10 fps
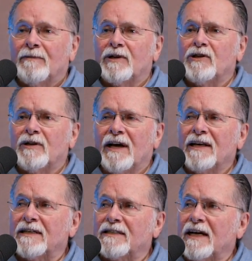But you
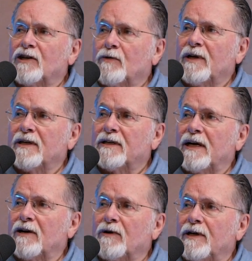can't exaggerate
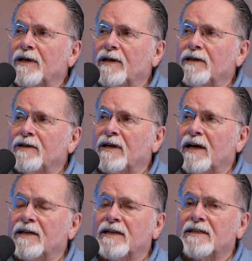integrity and you
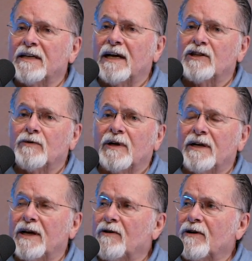can't
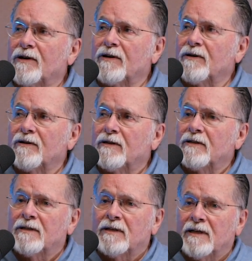exaggerate character
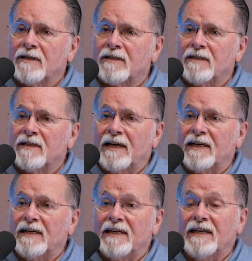because
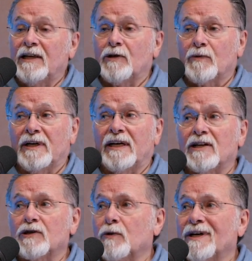that either it
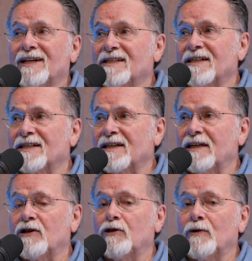is or it isn't.
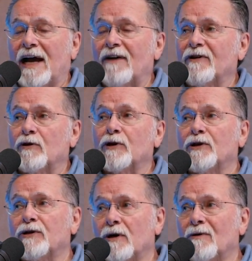Either you have it or
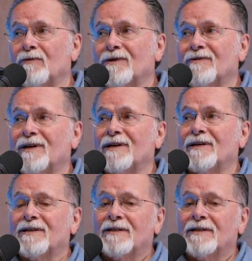you don't, right?